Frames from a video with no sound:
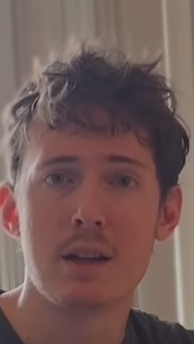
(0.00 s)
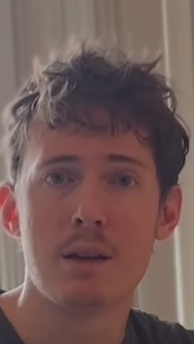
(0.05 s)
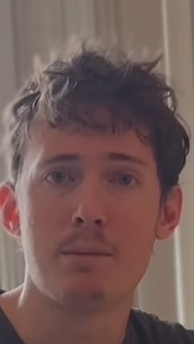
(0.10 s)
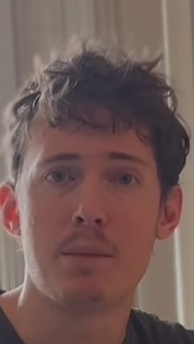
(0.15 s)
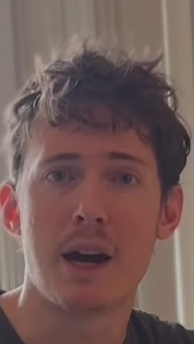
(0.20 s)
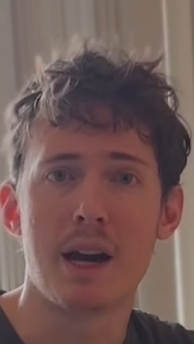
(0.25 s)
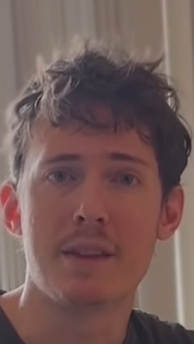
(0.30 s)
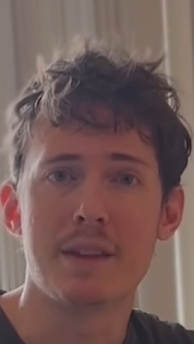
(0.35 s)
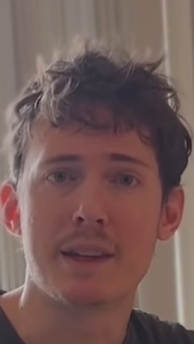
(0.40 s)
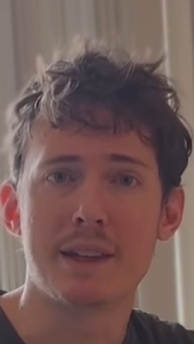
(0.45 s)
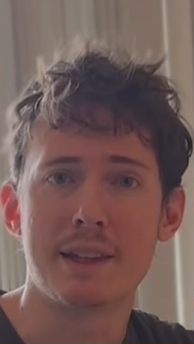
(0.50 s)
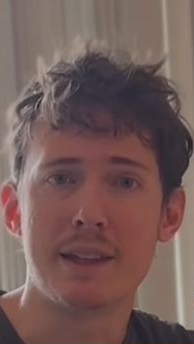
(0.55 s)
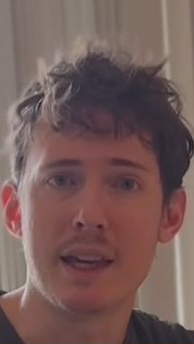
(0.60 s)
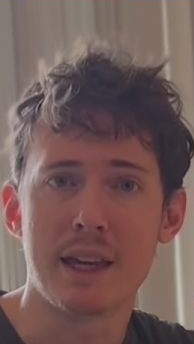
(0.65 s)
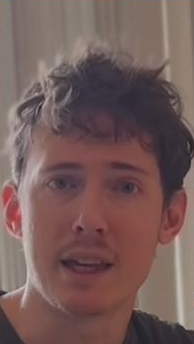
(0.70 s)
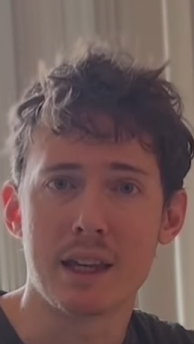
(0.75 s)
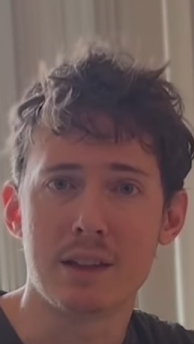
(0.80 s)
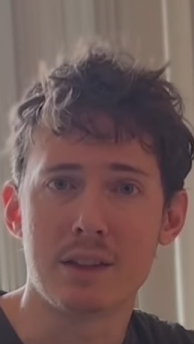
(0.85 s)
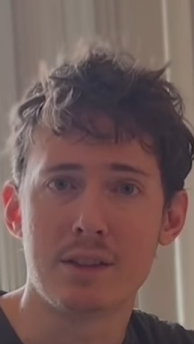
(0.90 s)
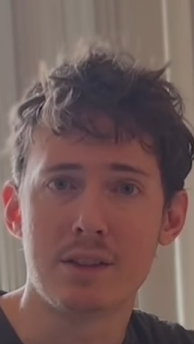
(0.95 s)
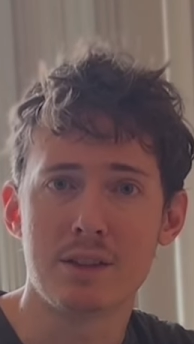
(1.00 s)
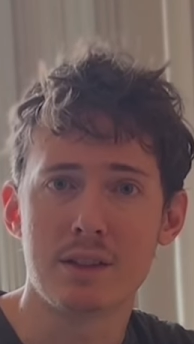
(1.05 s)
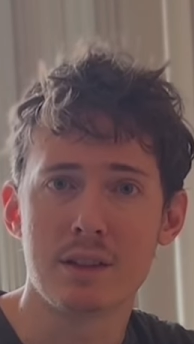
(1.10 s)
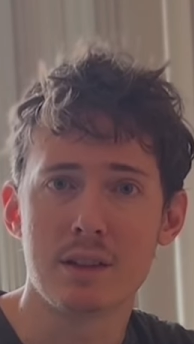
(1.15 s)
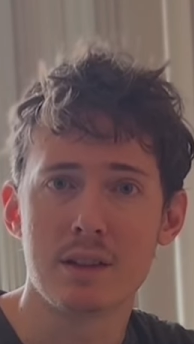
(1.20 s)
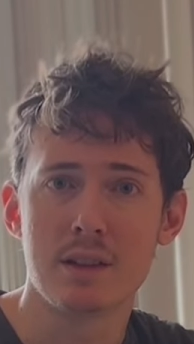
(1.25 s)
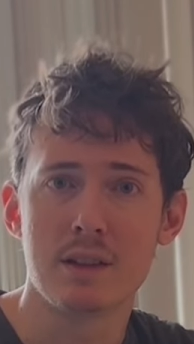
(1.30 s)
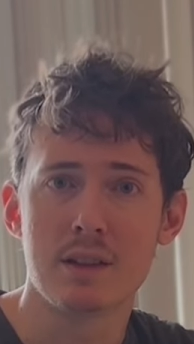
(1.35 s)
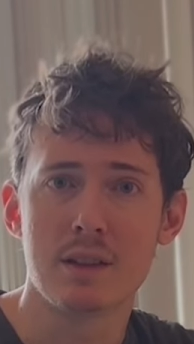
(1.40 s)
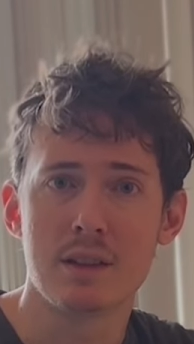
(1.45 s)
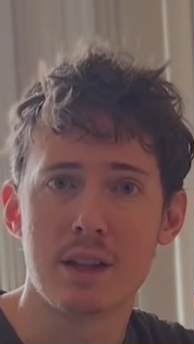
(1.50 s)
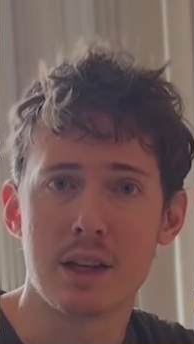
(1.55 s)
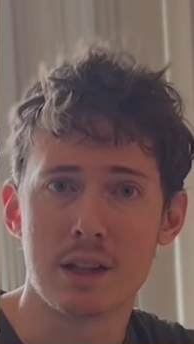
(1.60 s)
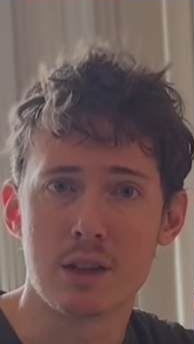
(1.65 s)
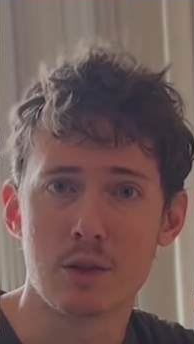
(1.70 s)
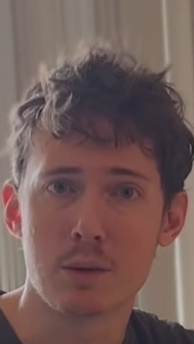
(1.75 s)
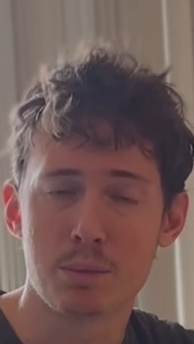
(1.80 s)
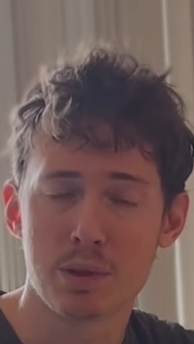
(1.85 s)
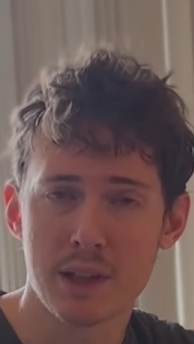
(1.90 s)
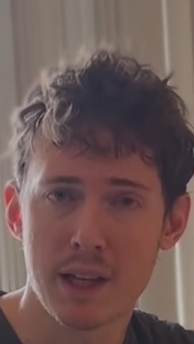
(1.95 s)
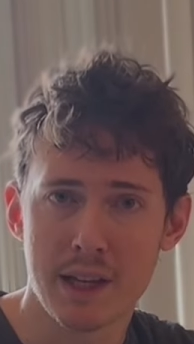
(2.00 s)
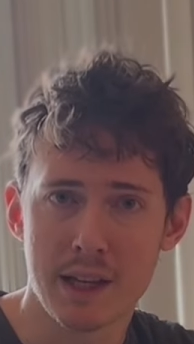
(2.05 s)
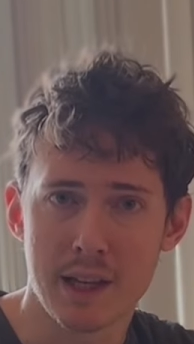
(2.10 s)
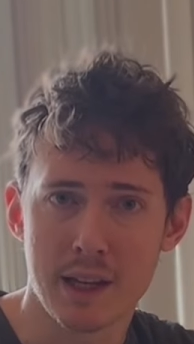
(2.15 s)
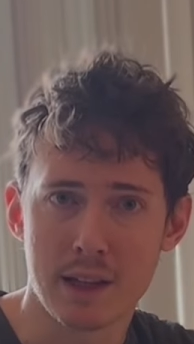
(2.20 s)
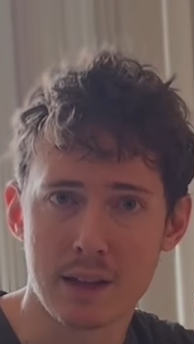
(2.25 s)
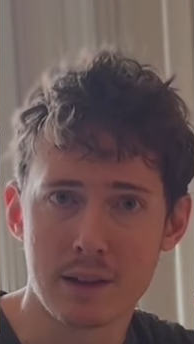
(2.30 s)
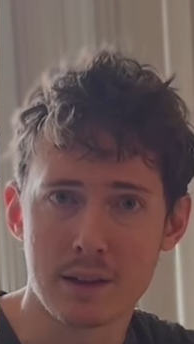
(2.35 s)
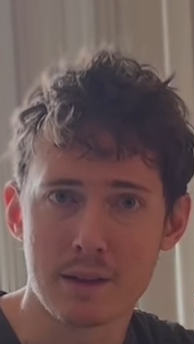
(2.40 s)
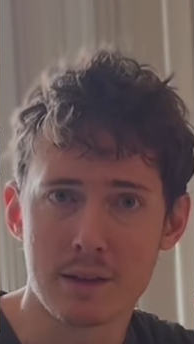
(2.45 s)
by the gigs that you're playing,